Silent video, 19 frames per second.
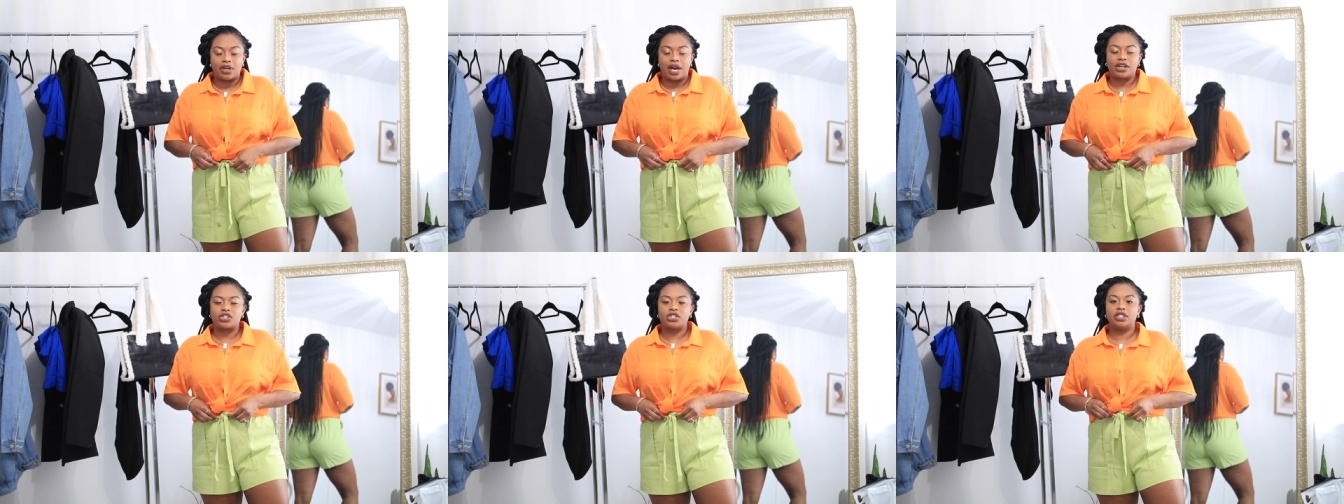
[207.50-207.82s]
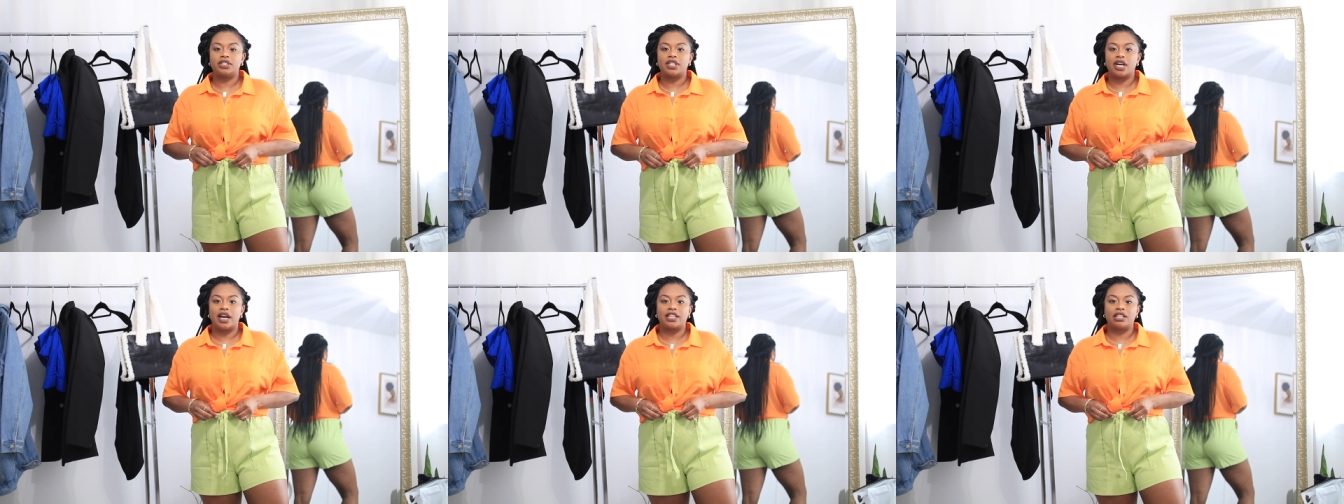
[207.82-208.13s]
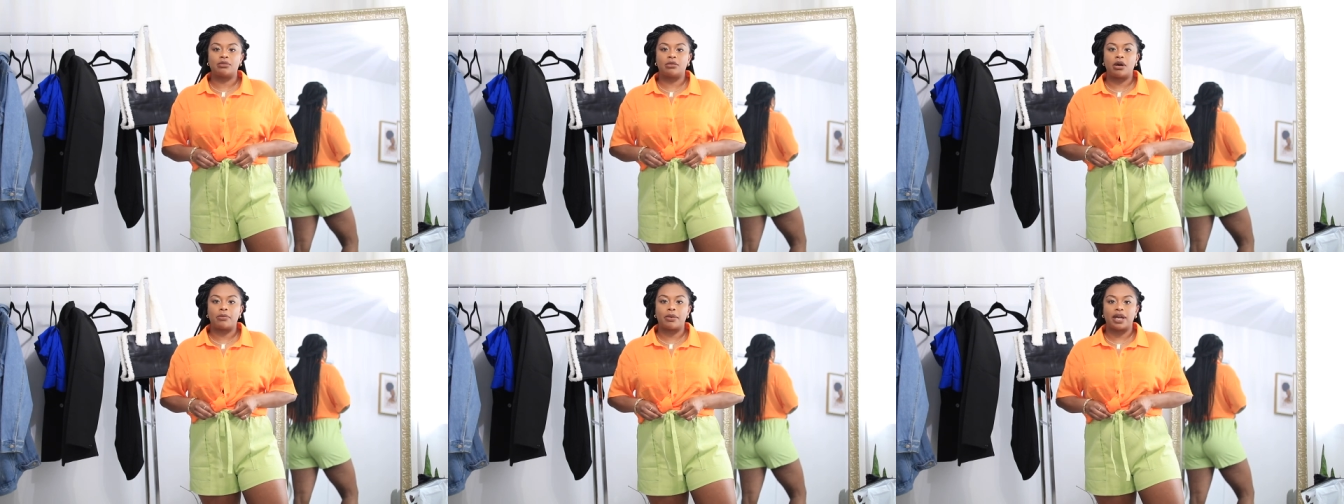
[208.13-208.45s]
you actually tie
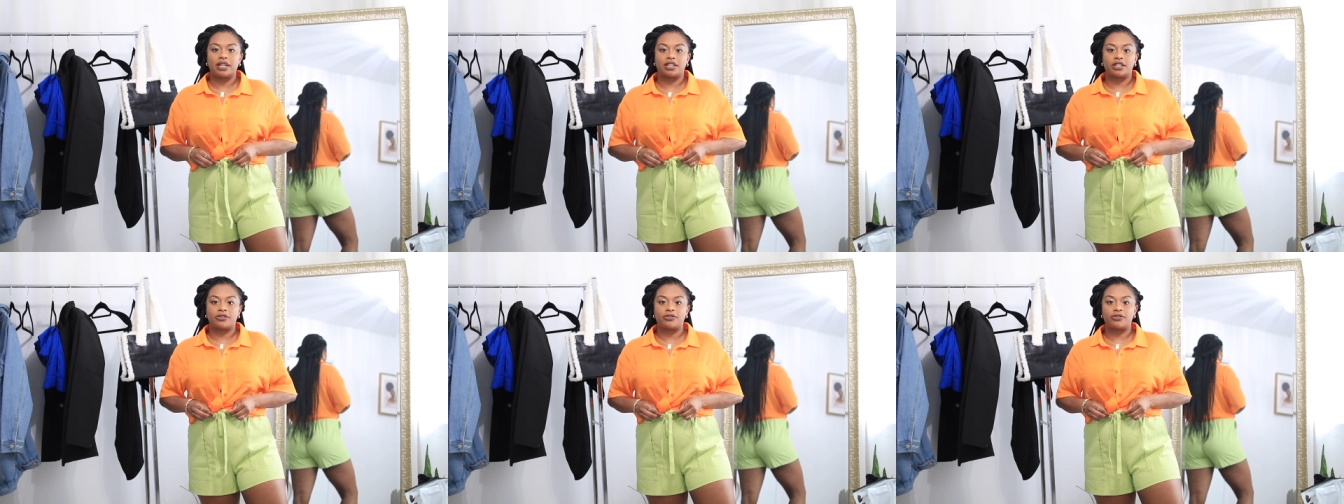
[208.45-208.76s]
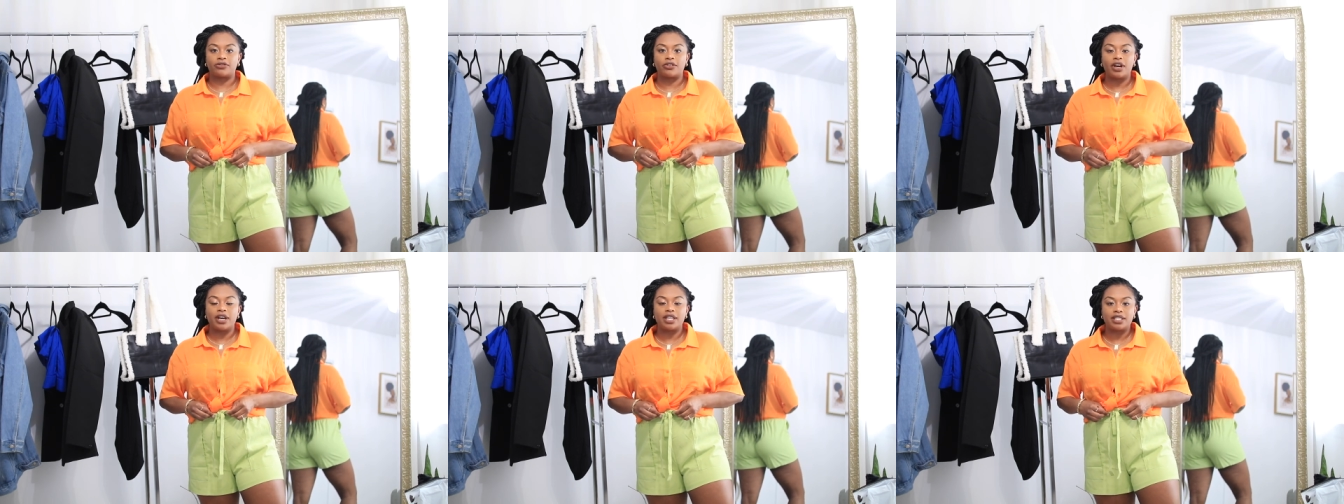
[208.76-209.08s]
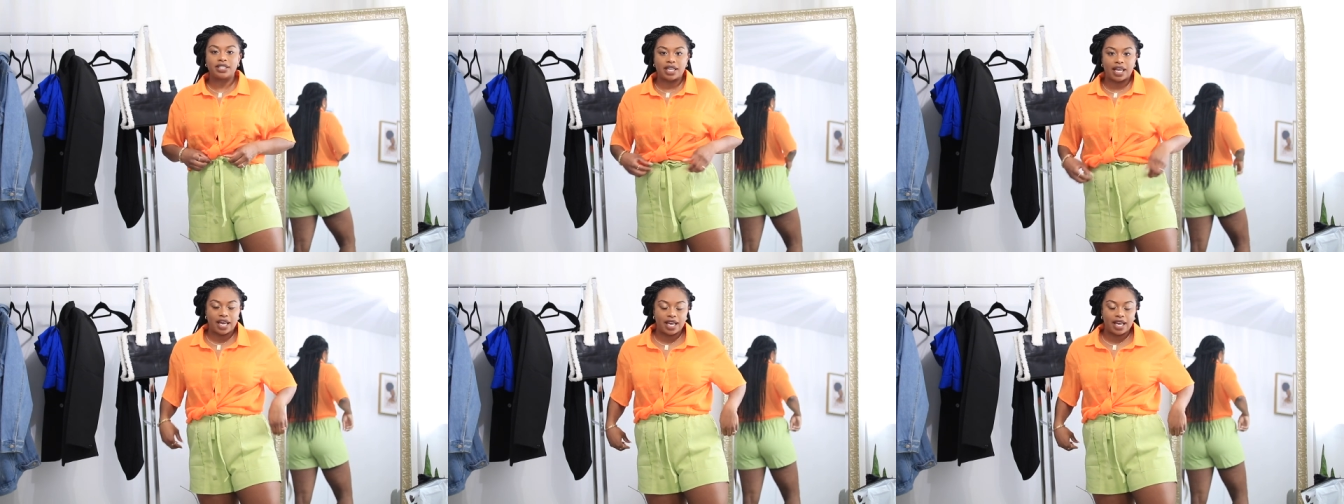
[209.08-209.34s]
them up at the front